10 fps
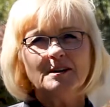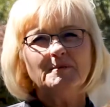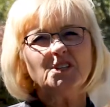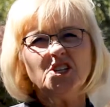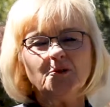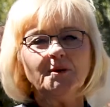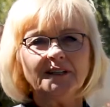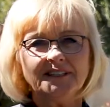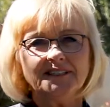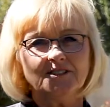but she
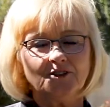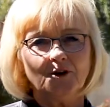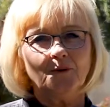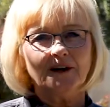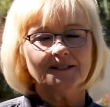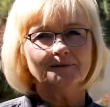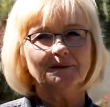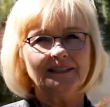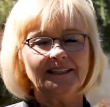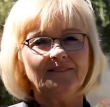really didn't know what to
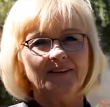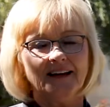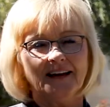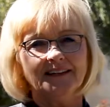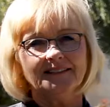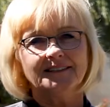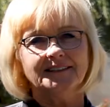believe yet.